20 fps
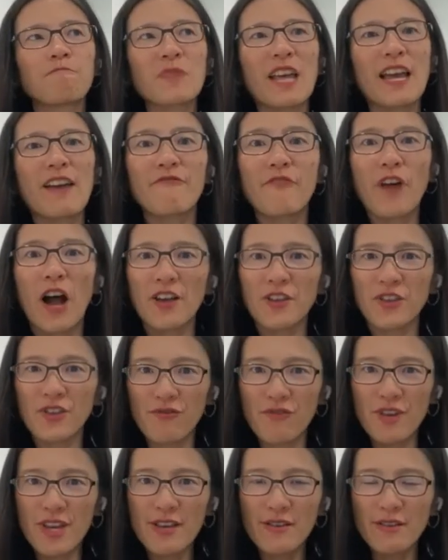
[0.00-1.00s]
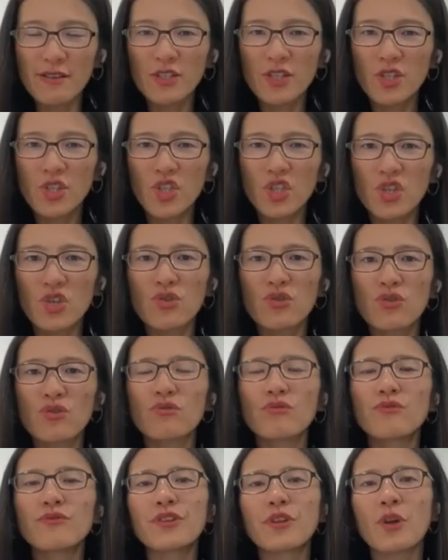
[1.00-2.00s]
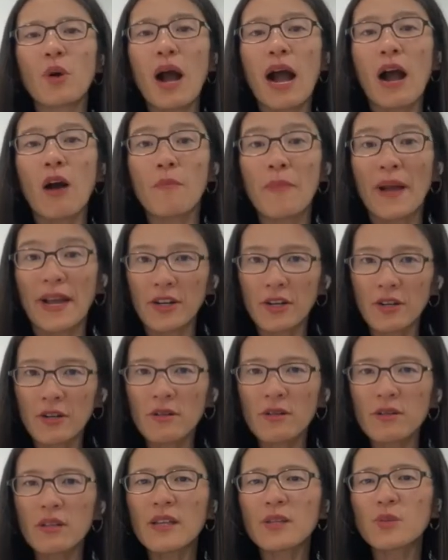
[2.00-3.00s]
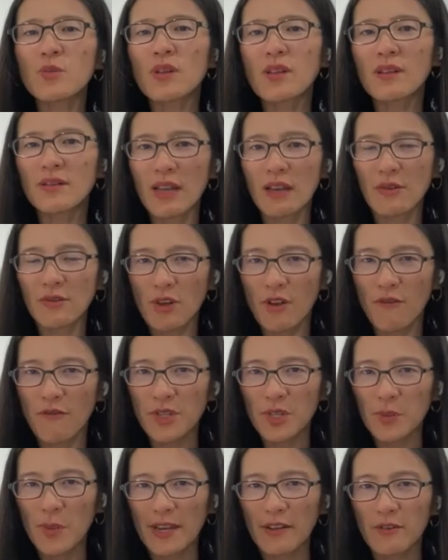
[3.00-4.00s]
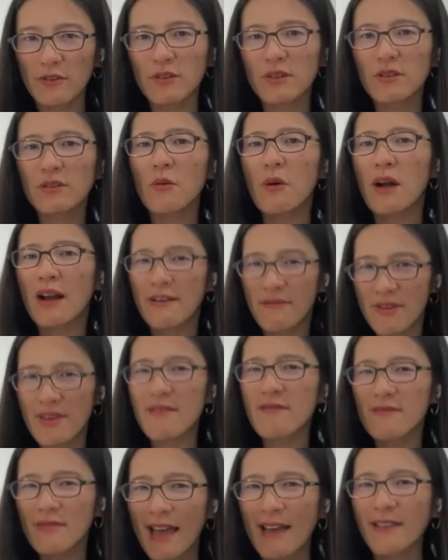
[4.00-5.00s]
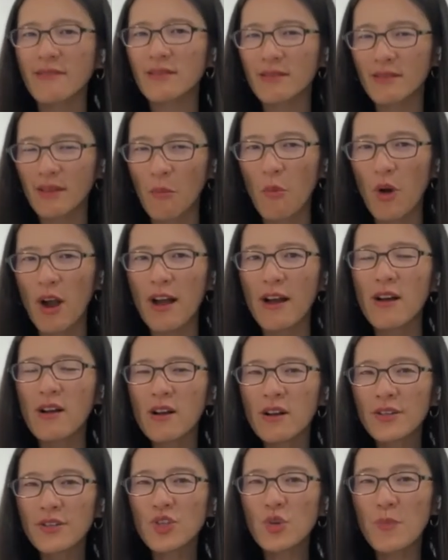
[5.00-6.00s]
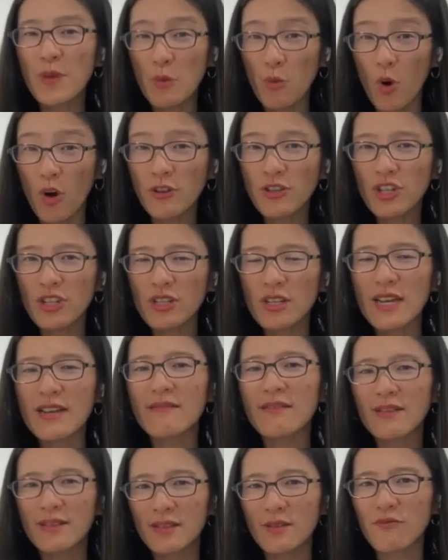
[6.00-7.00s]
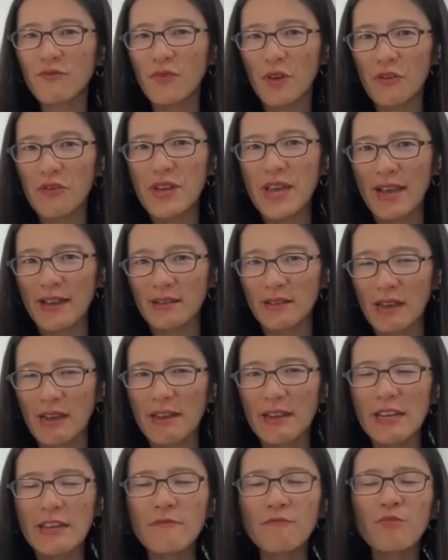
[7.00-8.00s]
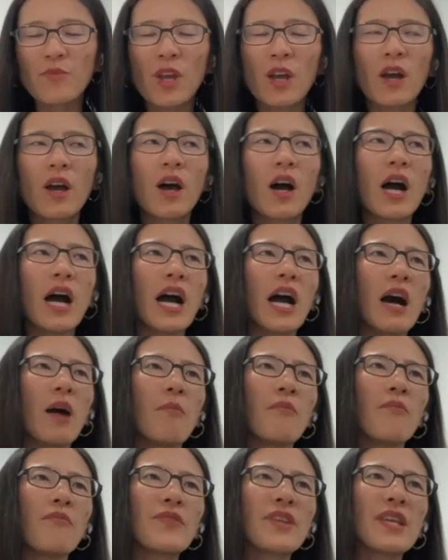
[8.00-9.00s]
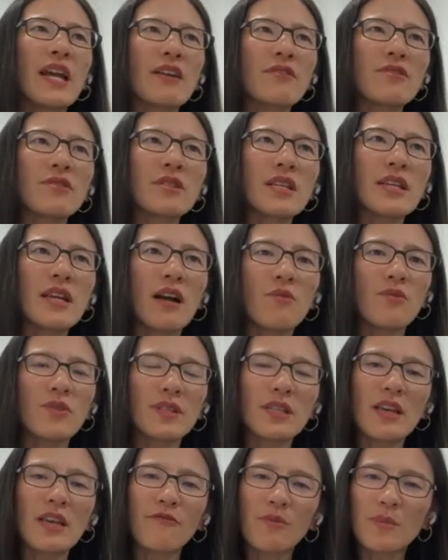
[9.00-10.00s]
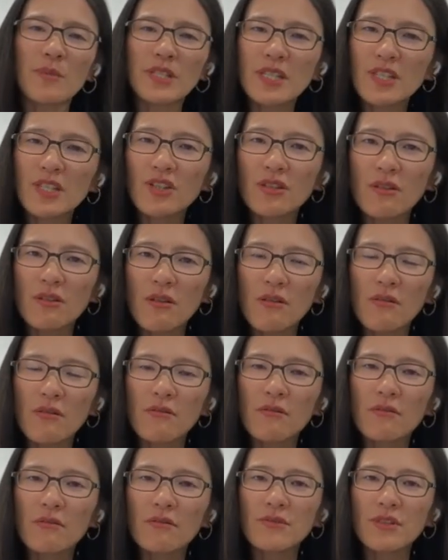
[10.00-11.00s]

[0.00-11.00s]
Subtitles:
advisory to our bankers as well as our service bankers. So I think that's somewhere to be watched, and it's very exciting. The other thing I would say from a digital,